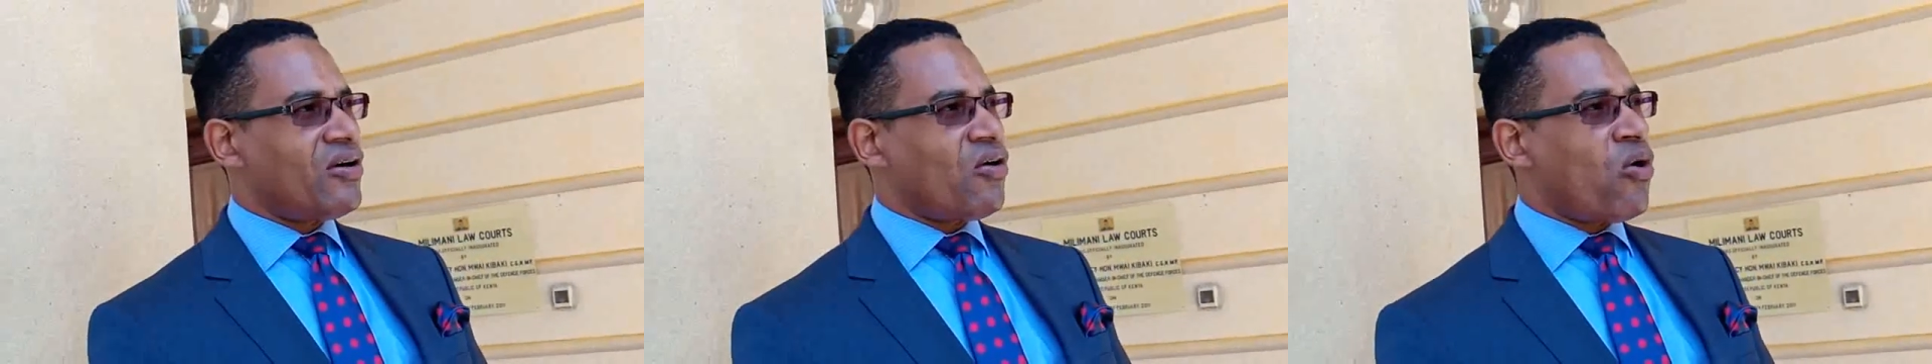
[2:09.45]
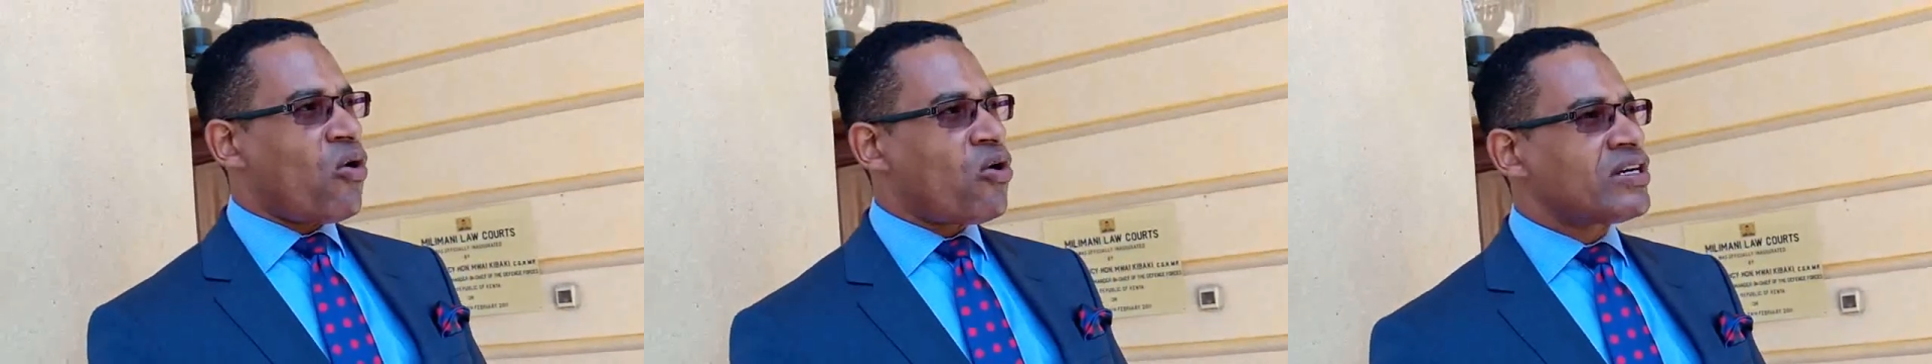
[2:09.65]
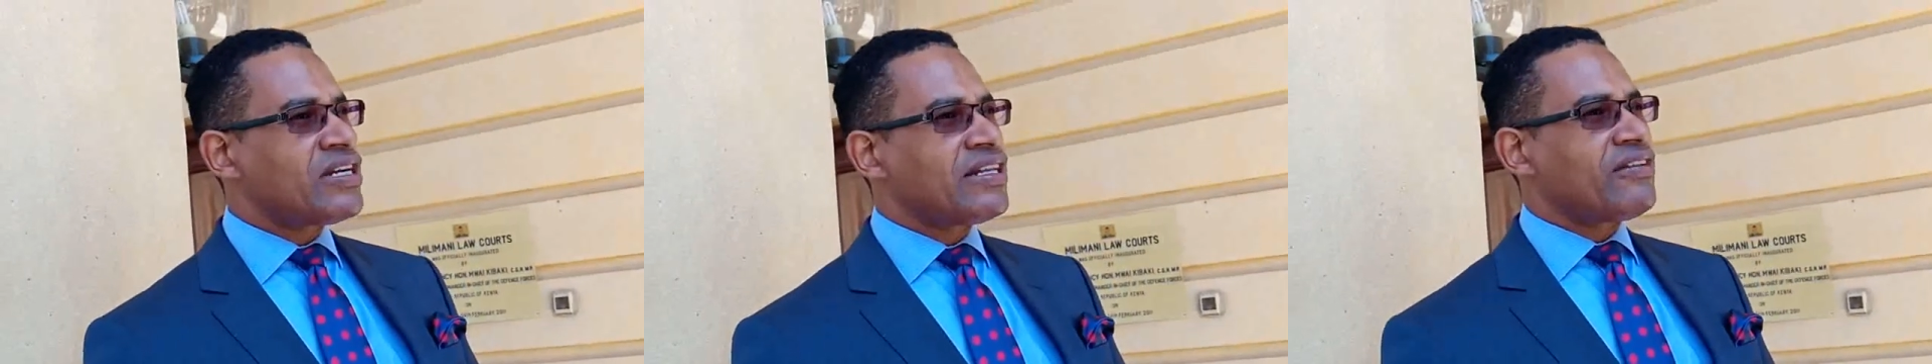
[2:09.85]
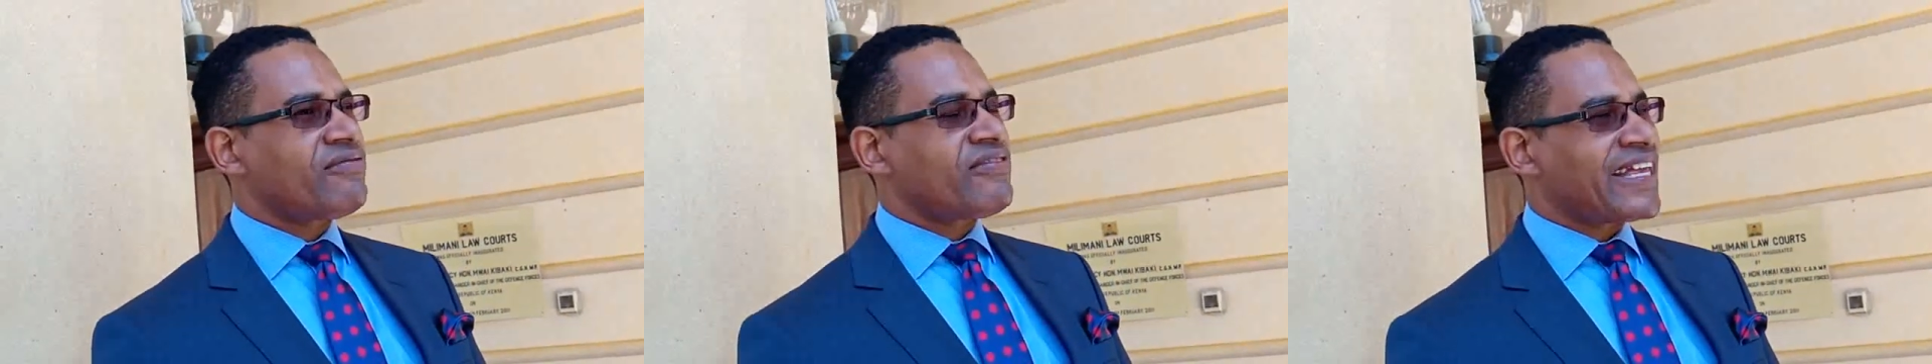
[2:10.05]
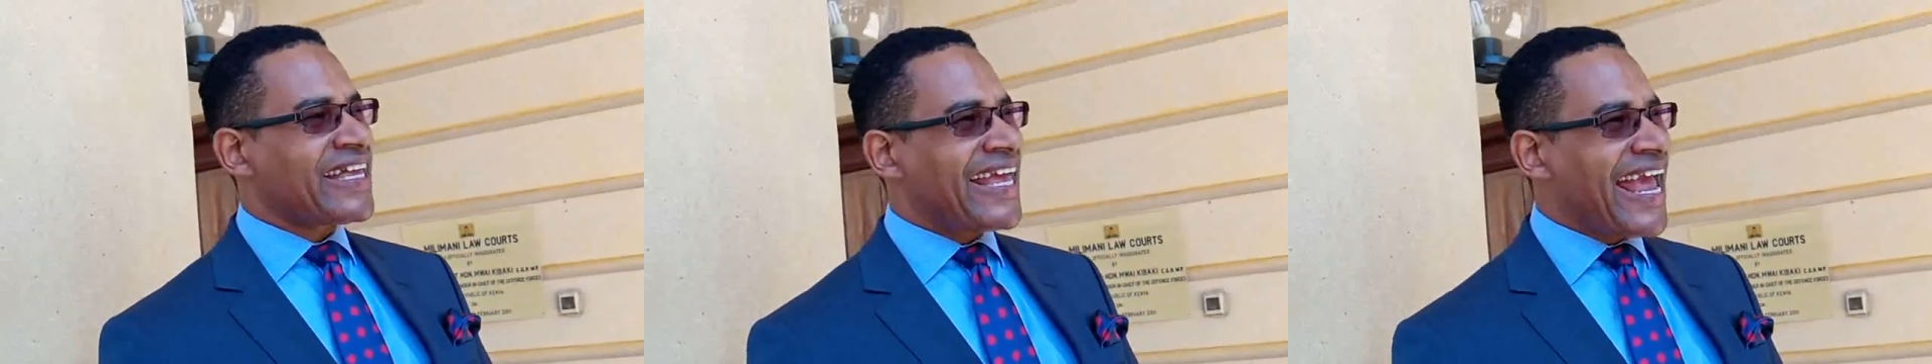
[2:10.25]
order the
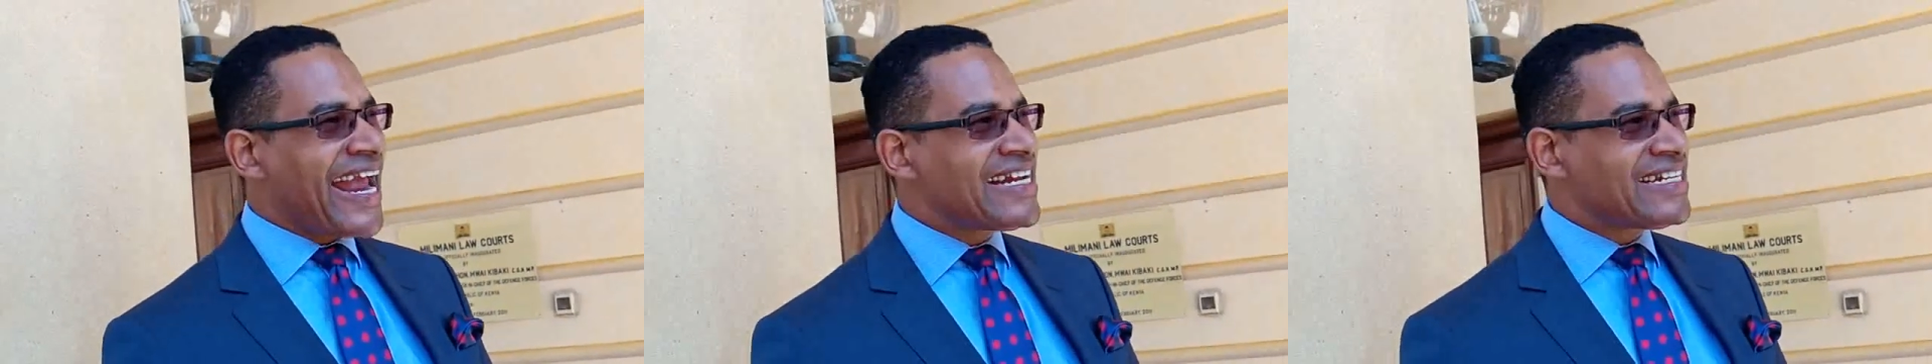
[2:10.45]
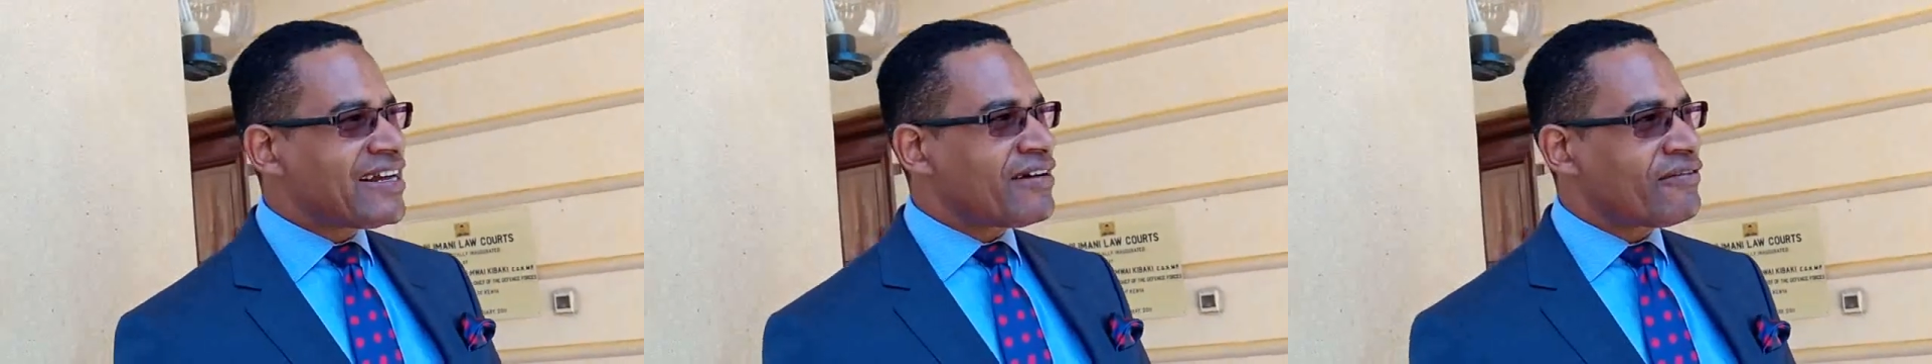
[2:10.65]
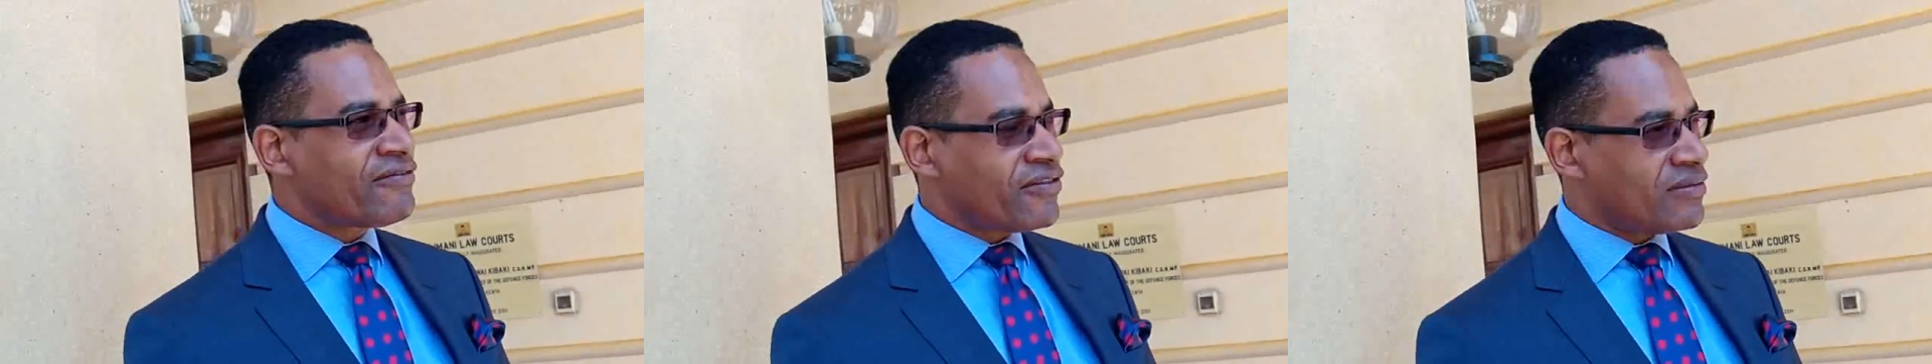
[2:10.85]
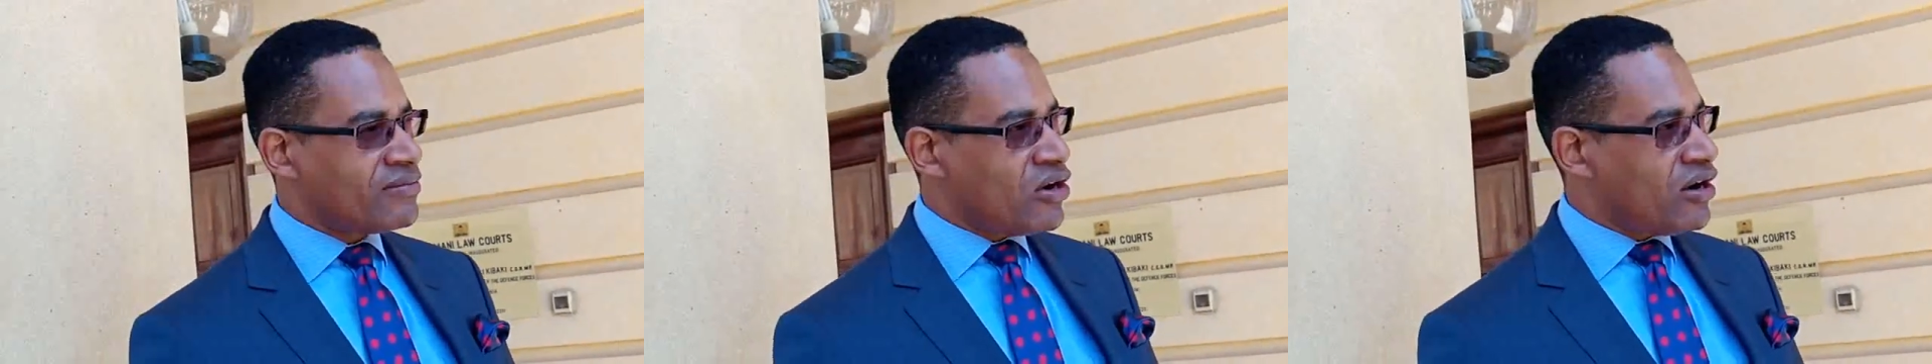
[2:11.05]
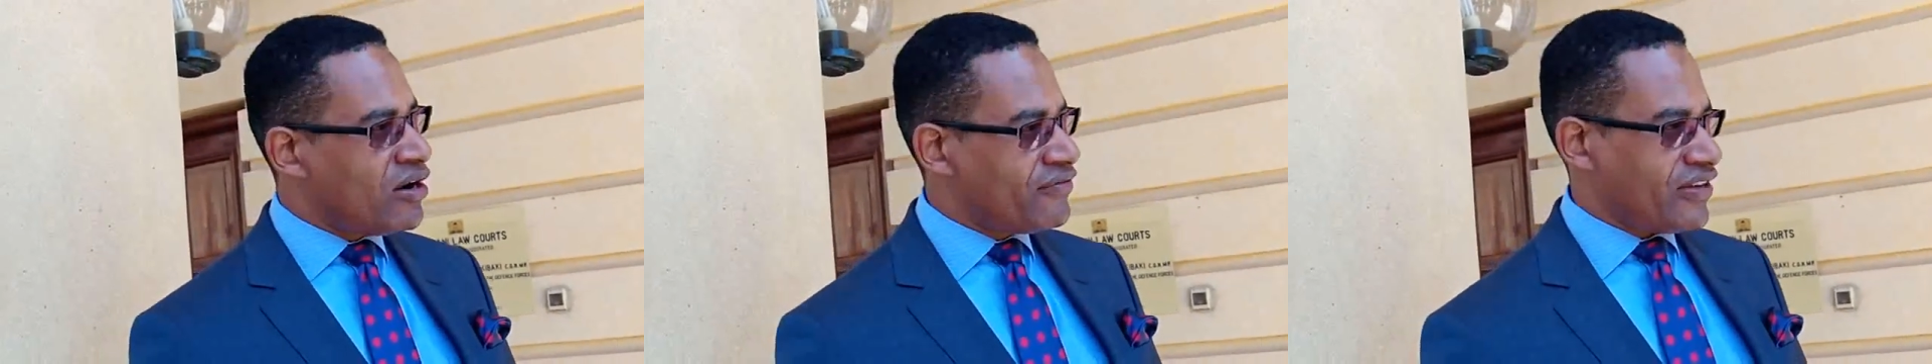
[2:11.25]
vacating from
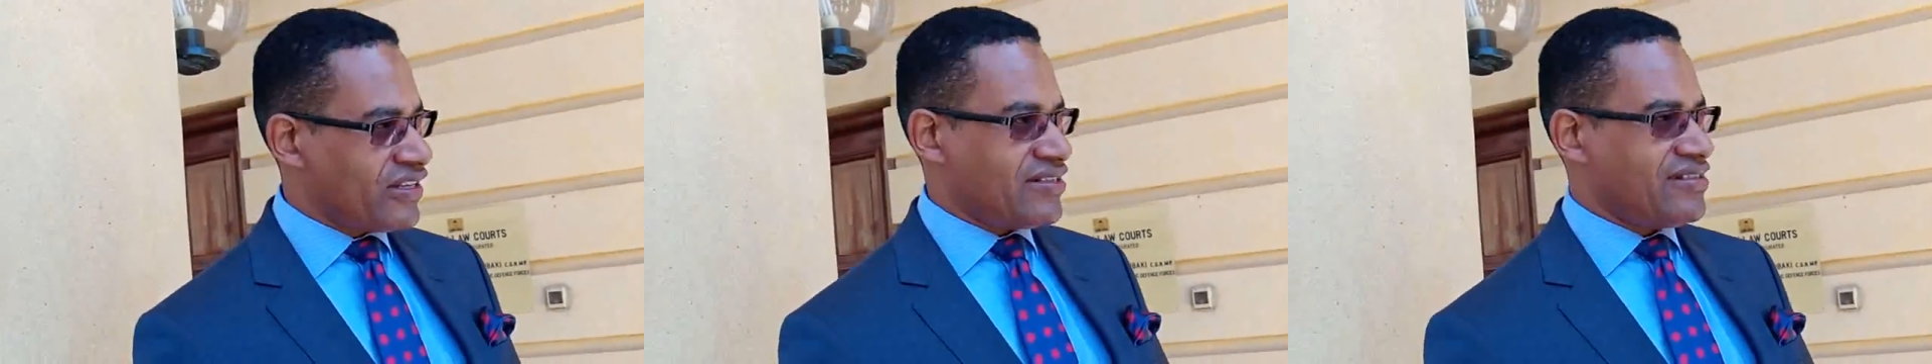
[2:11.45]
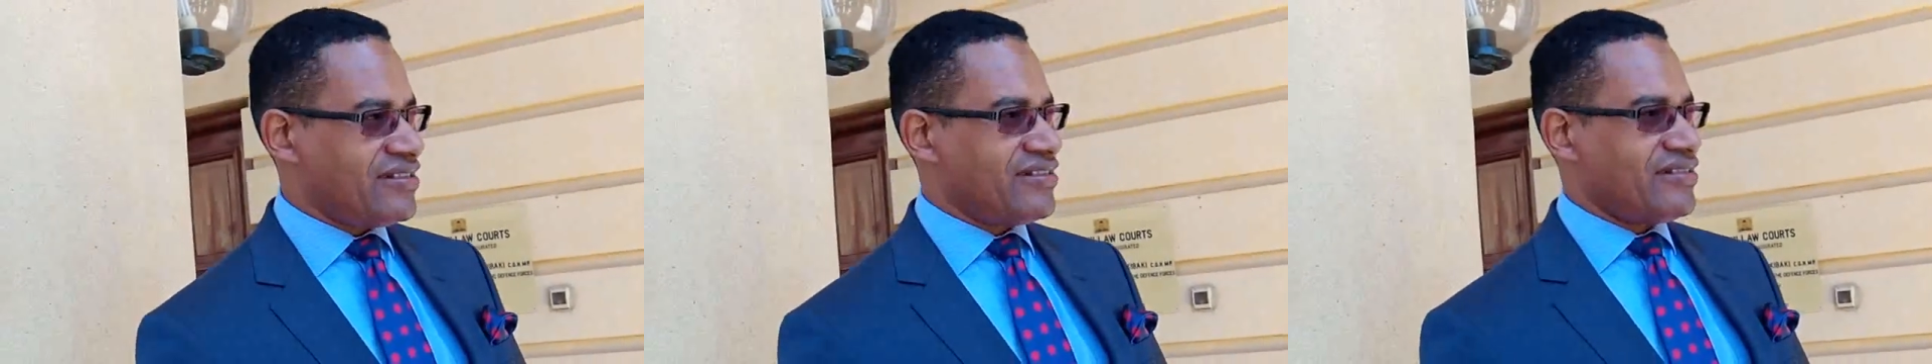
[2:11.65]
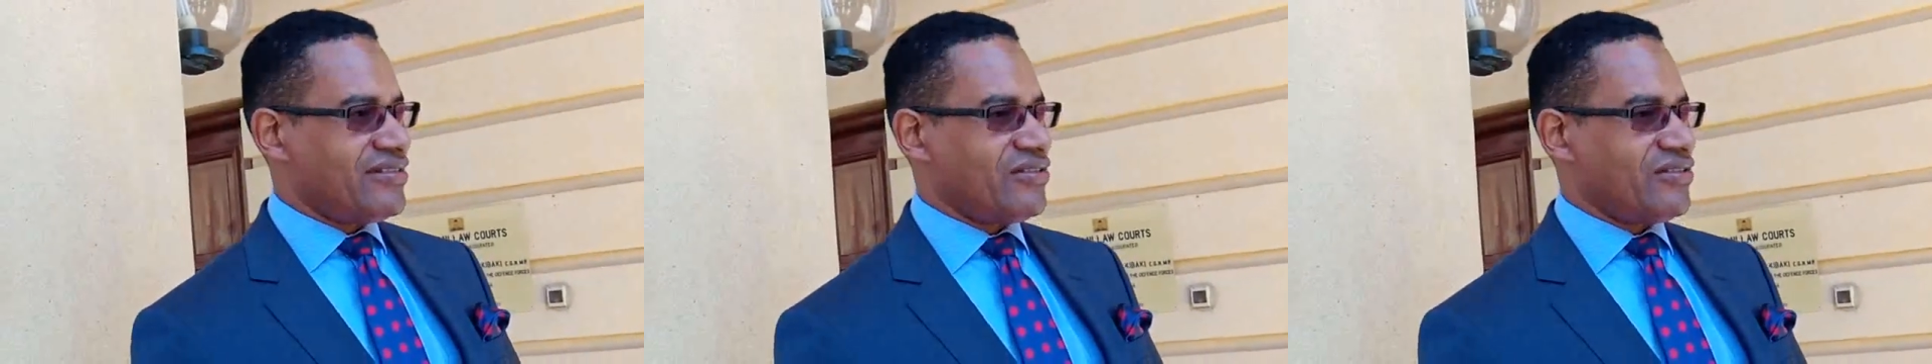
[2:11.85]
office